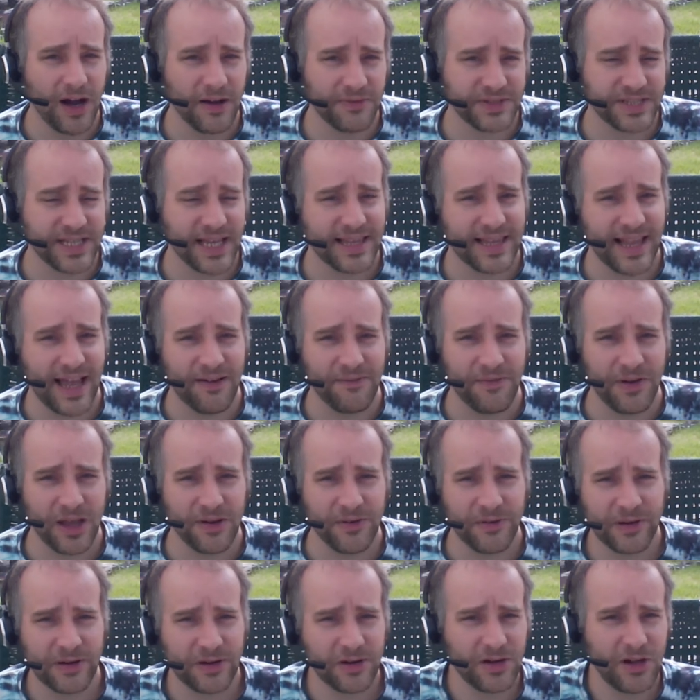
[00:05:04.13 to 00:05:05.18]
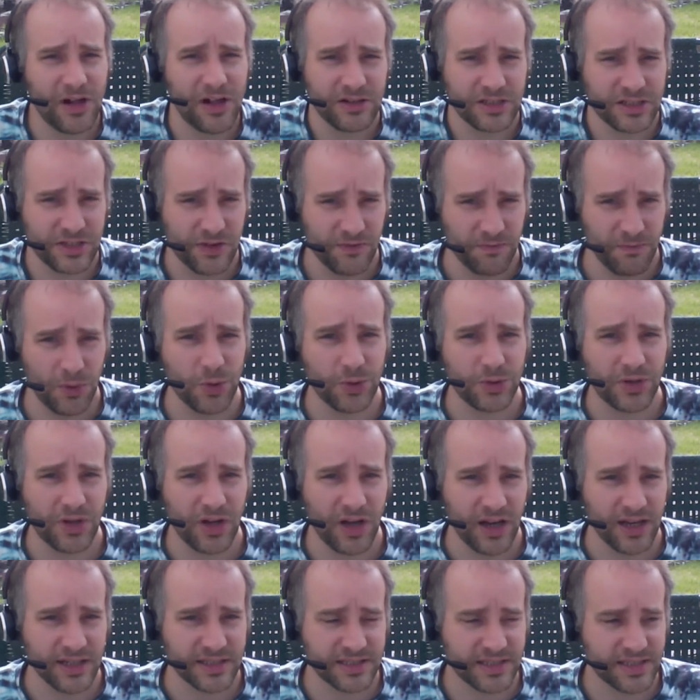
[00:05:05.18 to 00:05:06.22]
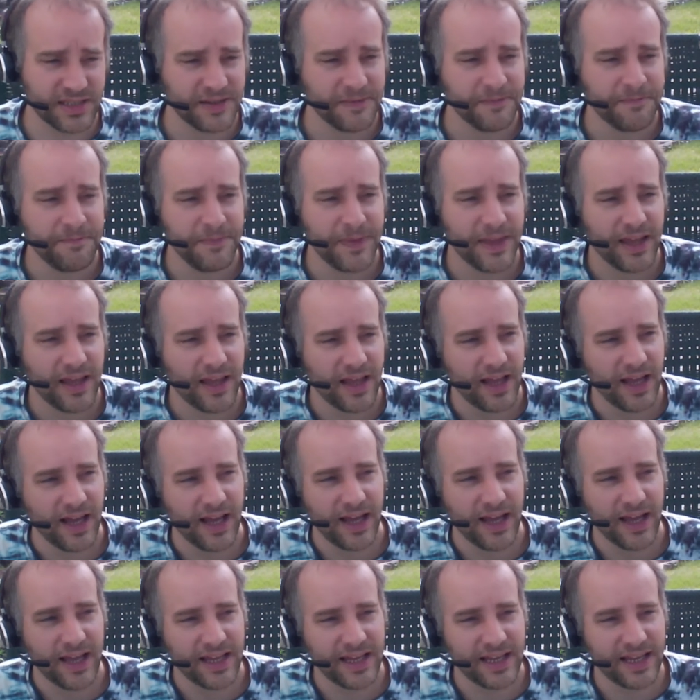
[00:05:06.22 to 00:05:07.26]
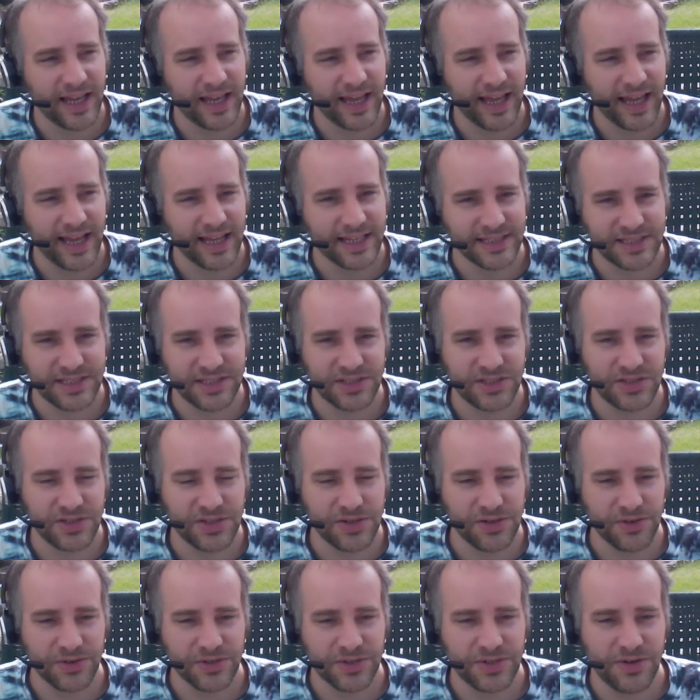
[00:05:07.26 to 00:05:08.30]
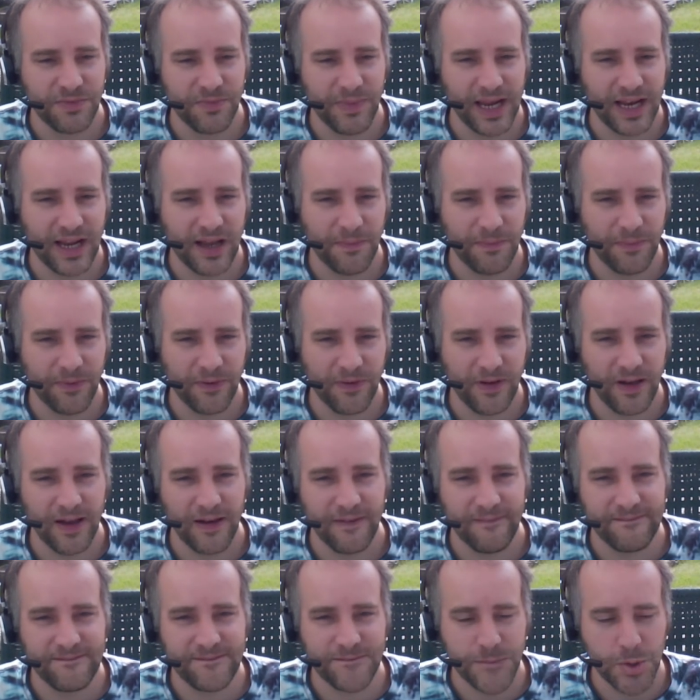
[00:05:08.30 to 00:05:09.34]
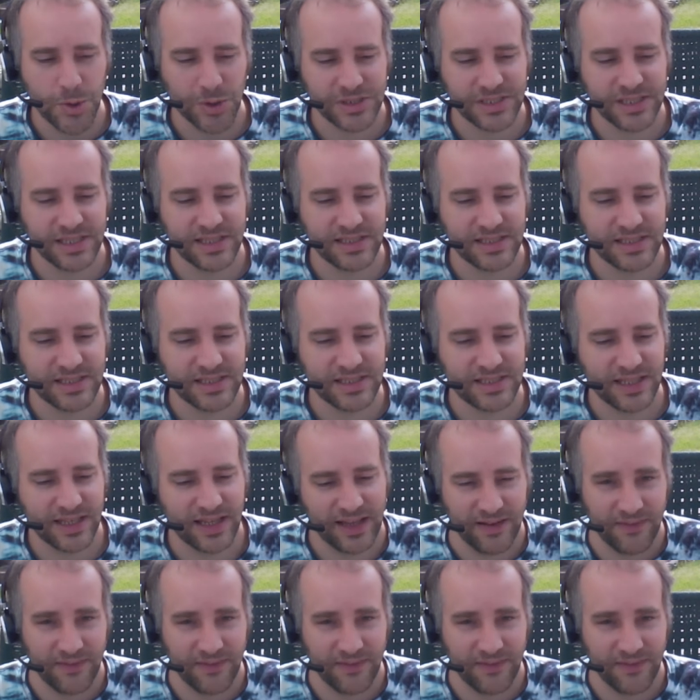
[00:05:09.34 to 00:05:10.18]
offset that $500 of mold costs. And to make up 4 cents